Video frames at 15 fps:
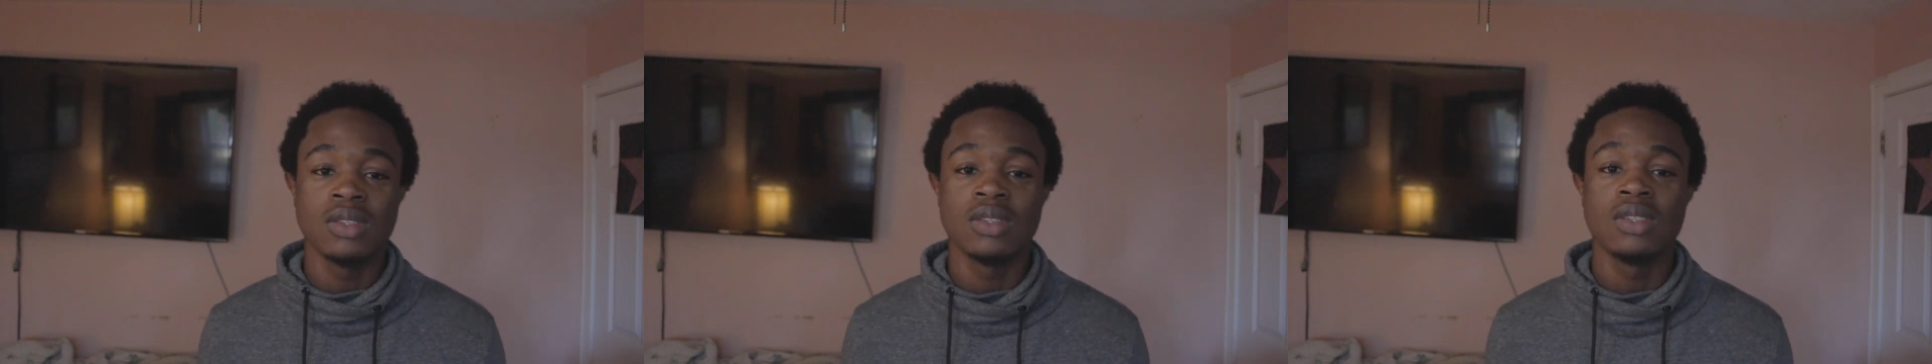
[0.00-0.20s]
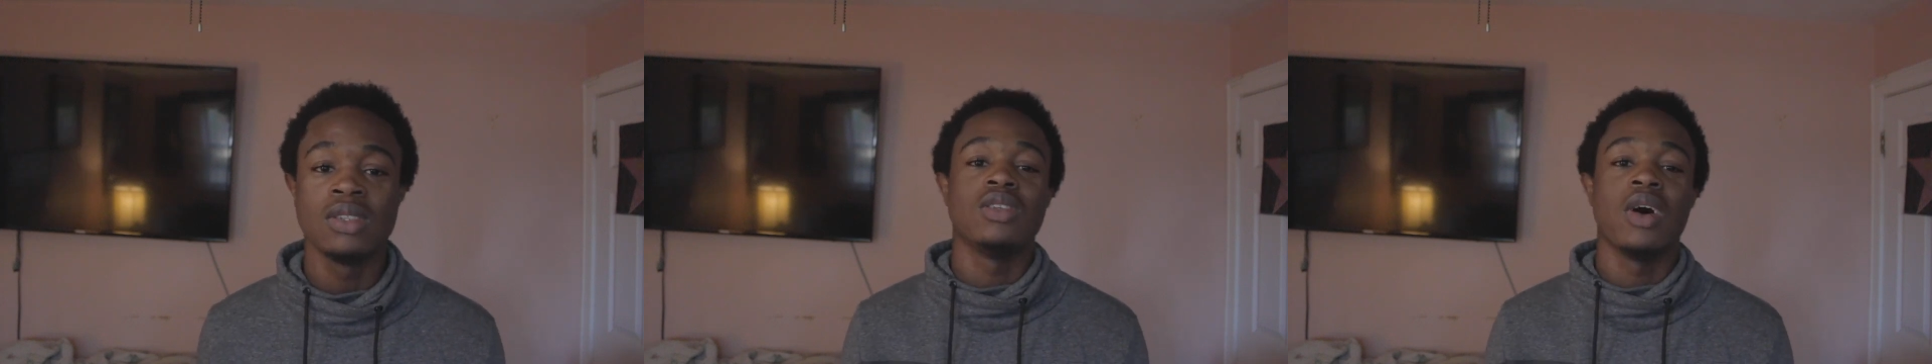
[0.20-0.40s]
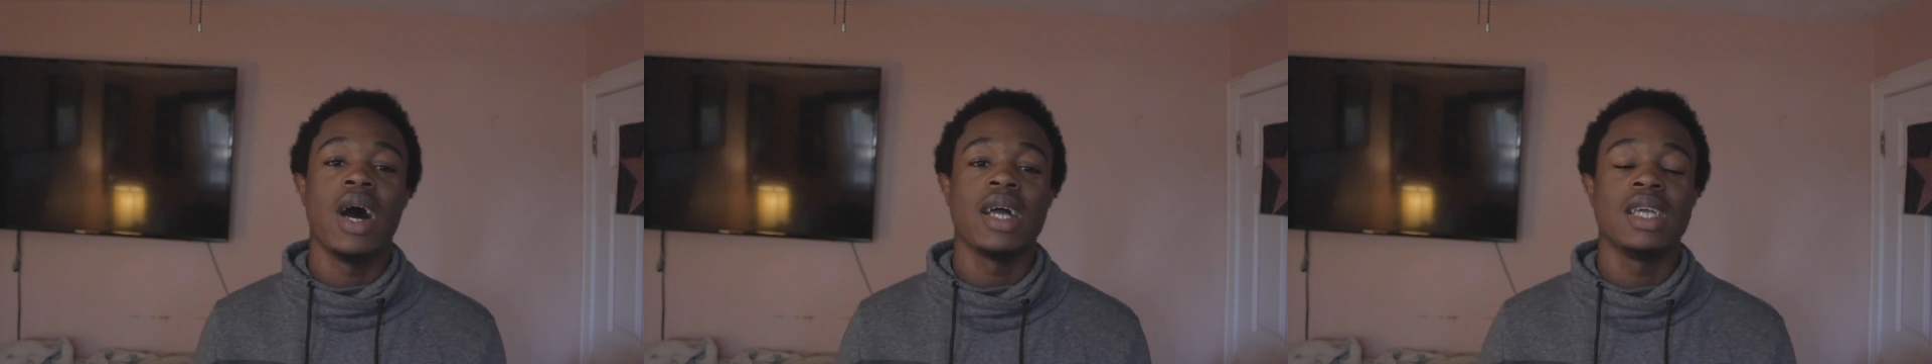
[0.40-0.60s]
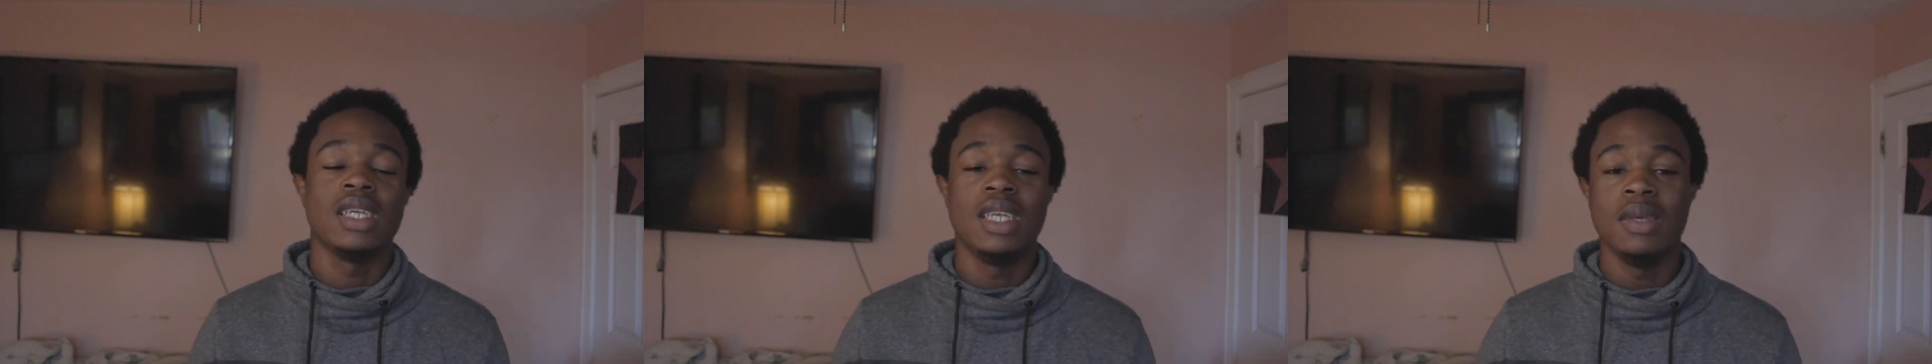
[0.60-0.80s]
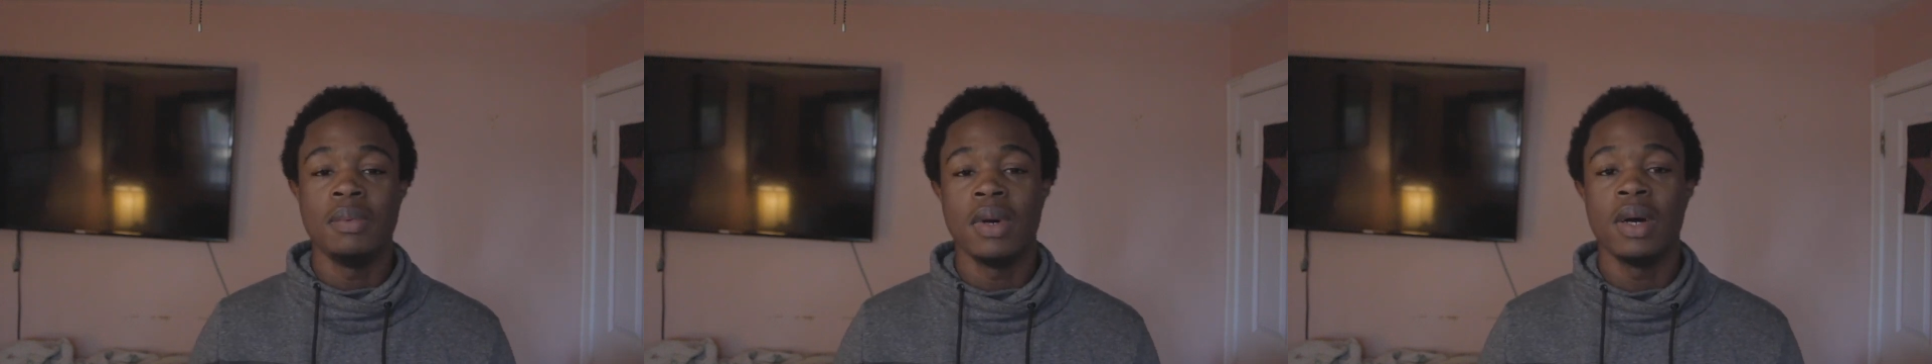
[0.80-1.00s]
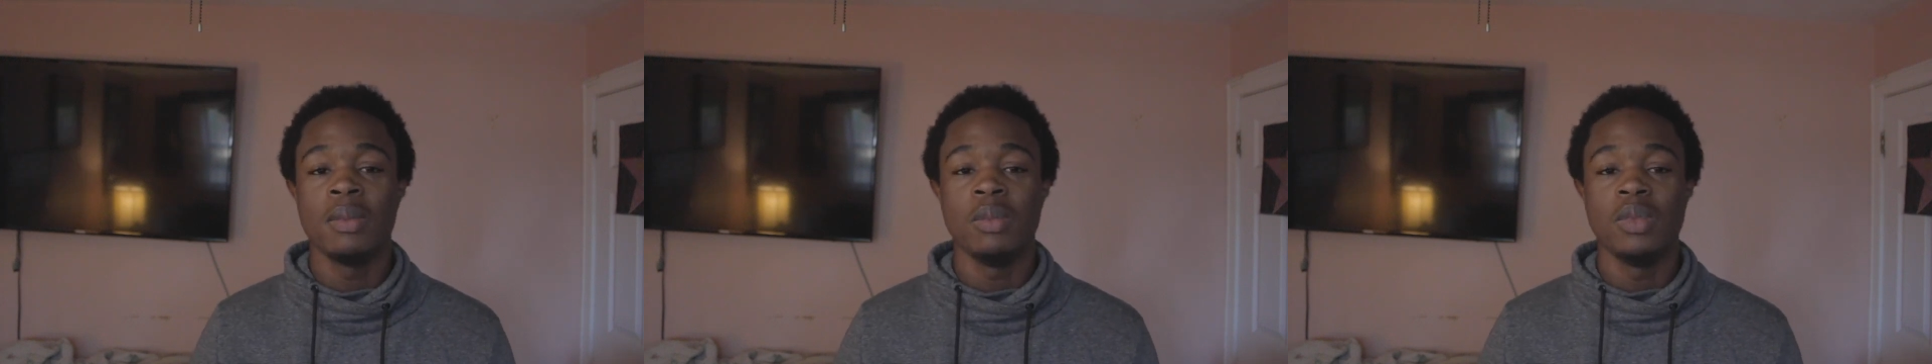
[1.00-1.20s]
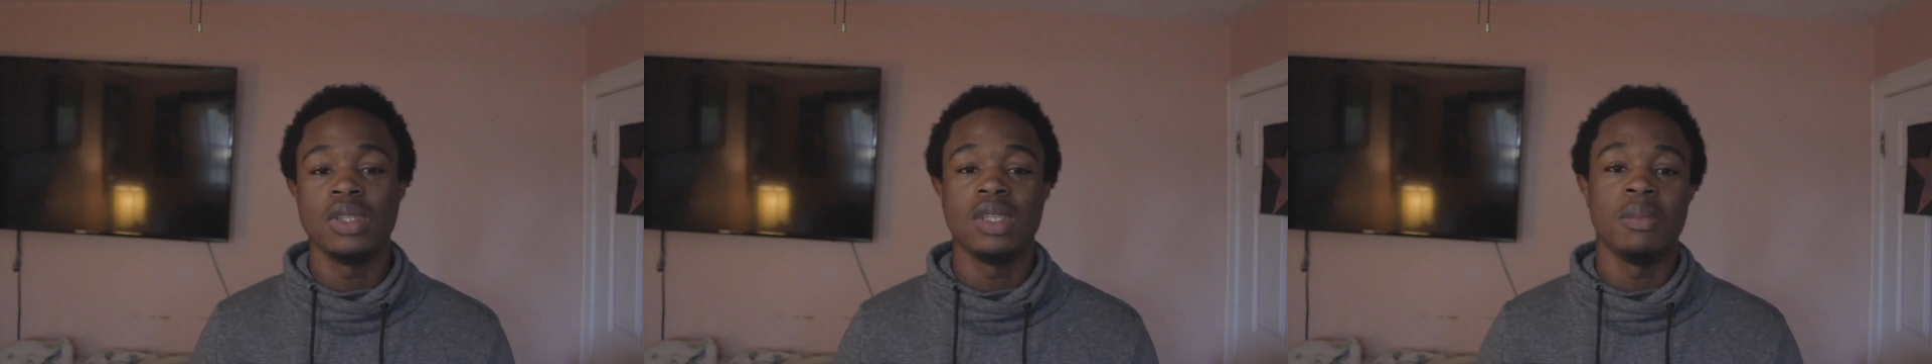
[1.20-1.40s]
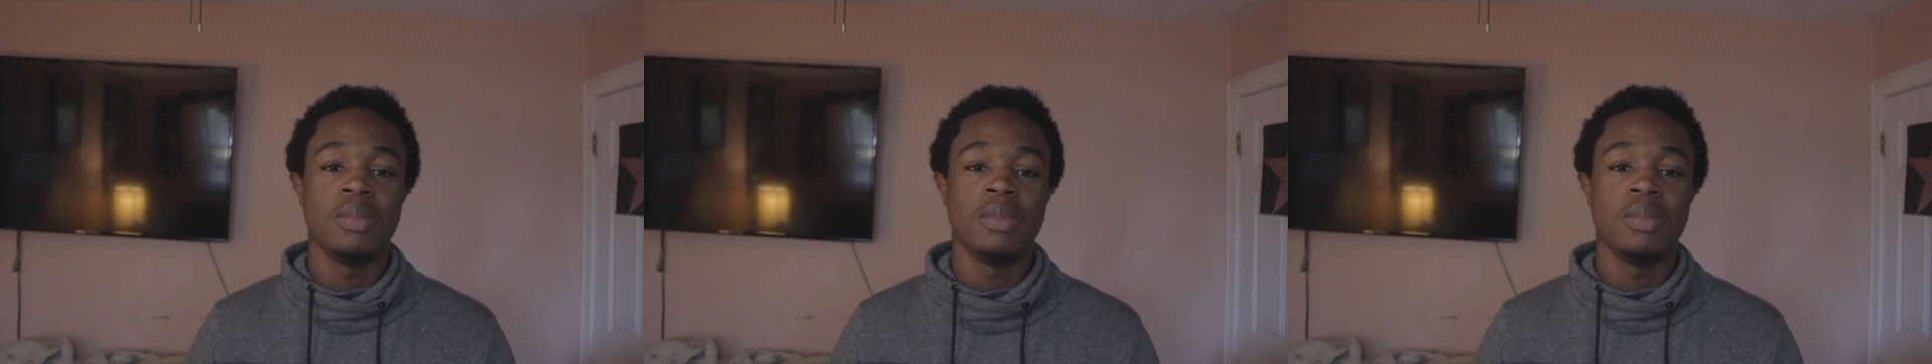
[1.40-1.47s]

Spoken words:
so I can keep up with the